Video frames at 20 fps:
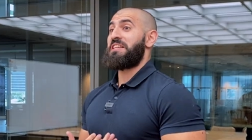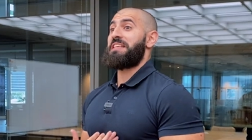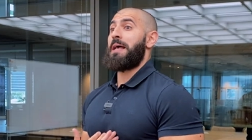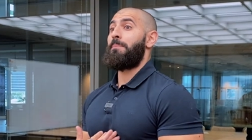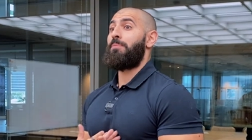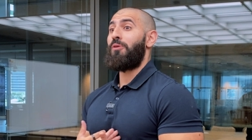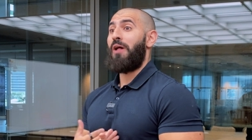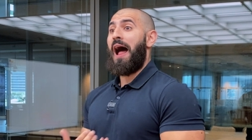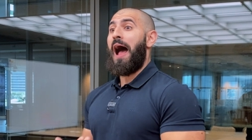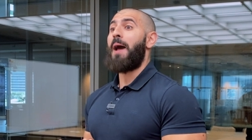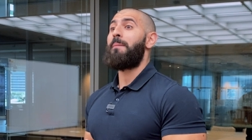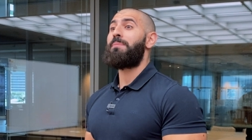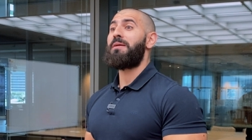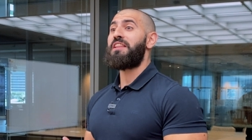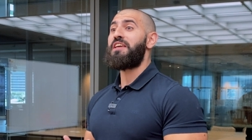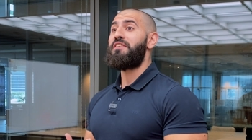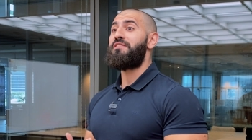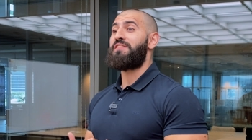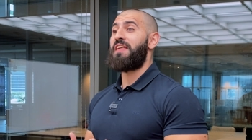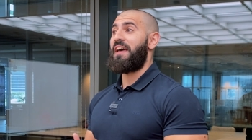example, I
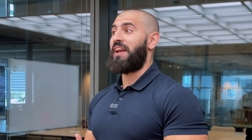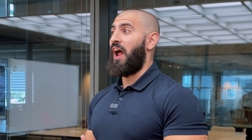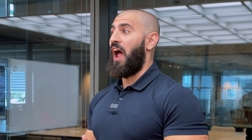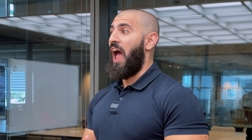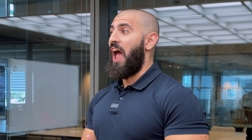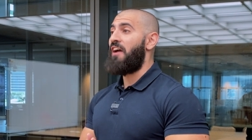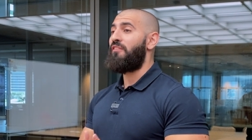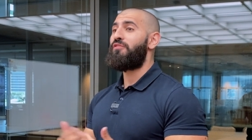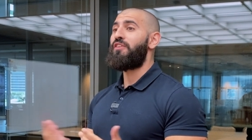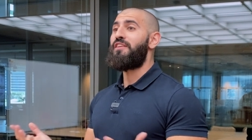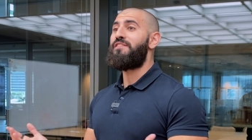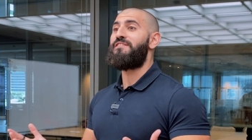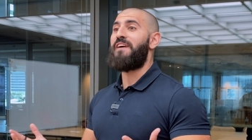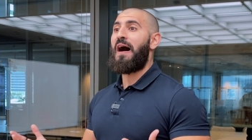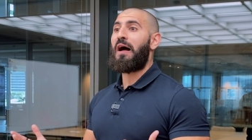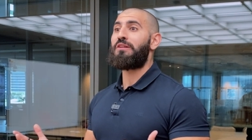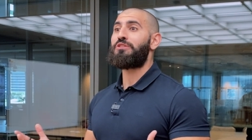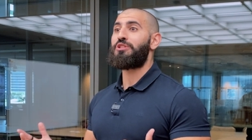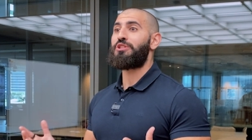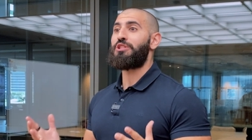believe that every
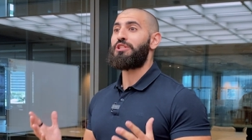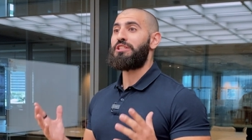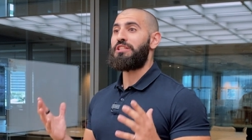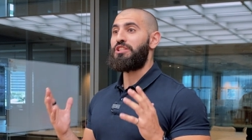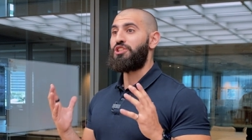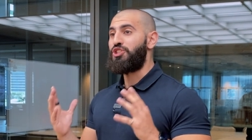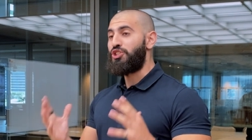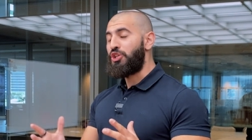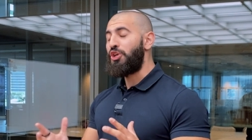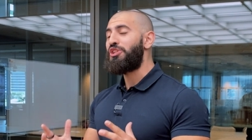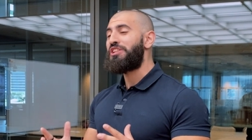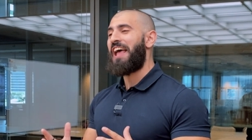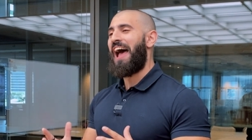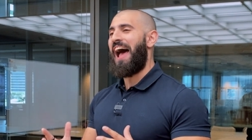founder should